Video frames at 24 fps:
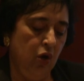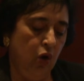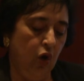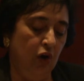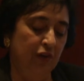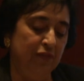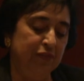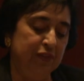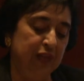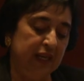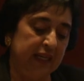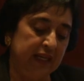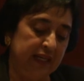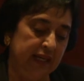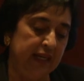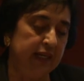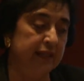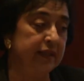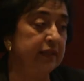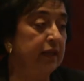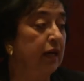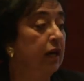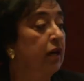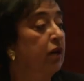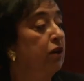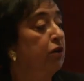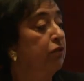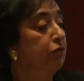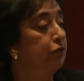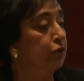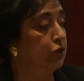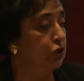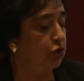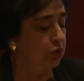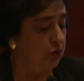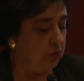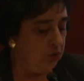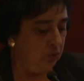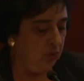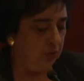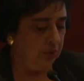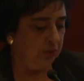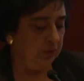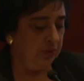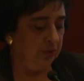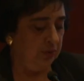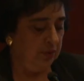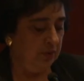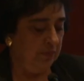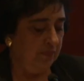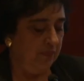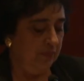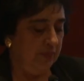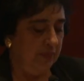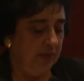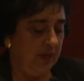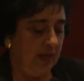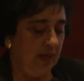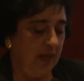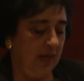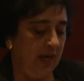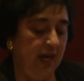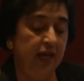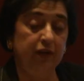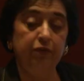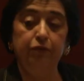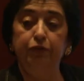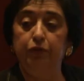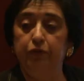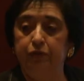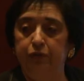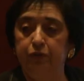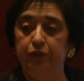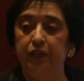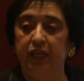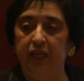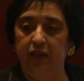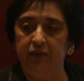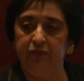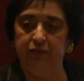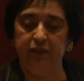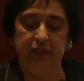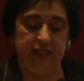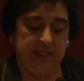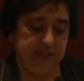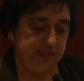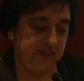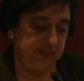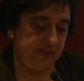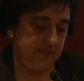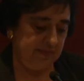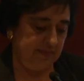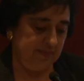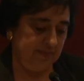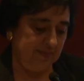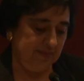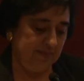of the need for truth and for forgiveness.